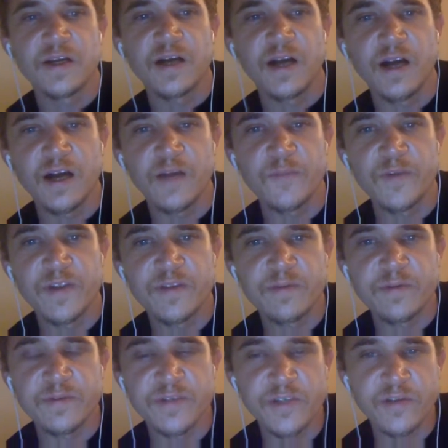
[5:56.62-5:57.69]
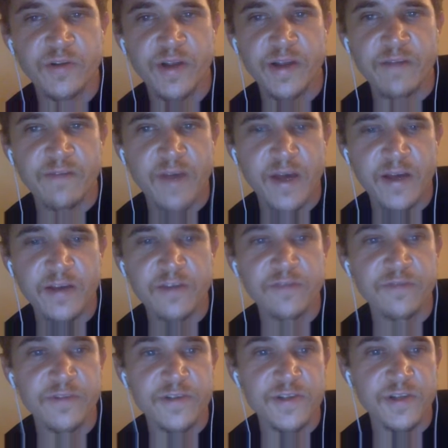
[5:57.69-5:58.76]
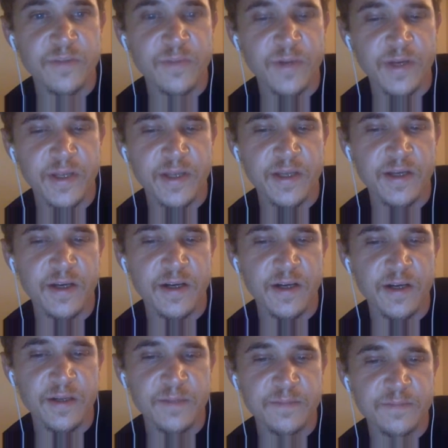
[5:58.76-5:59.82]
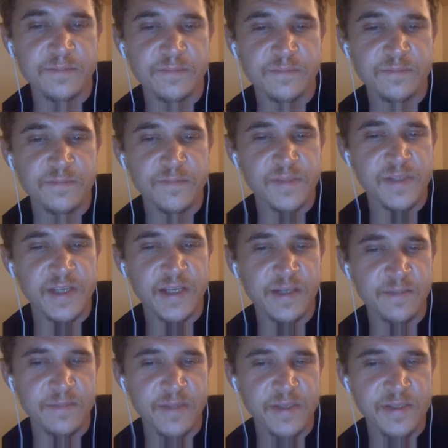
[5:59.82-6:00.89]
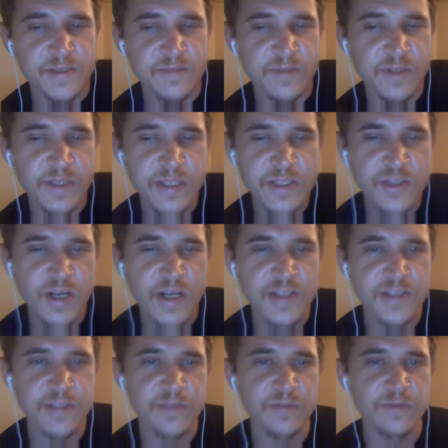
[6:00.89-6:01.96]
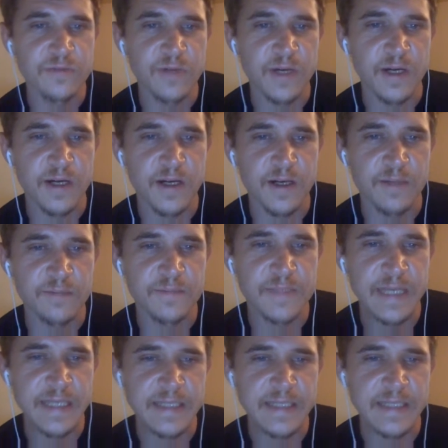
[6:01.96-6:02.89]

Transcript: You need to be able to create value for somebody. Sam doesn't really try to take